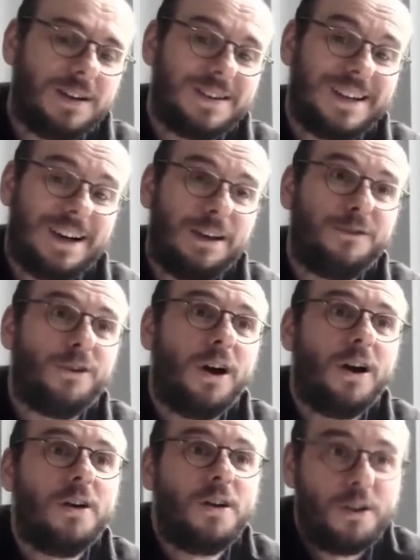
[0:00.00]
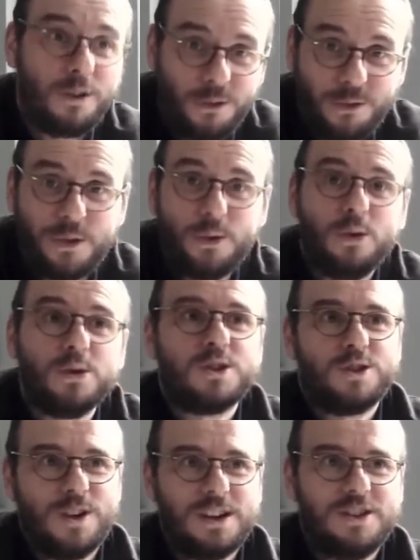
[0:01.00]
deliver those
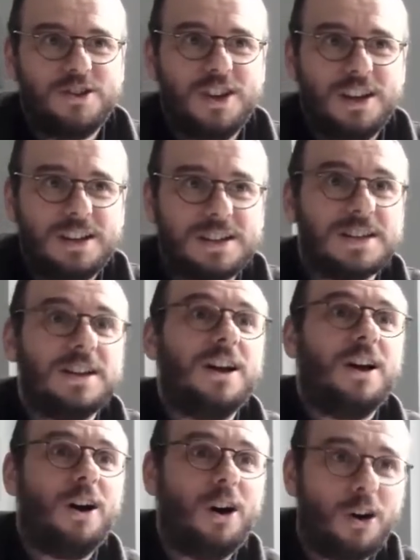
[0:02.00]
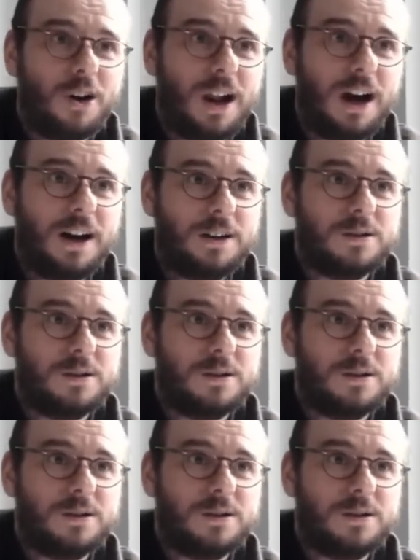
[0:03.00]
strategies online.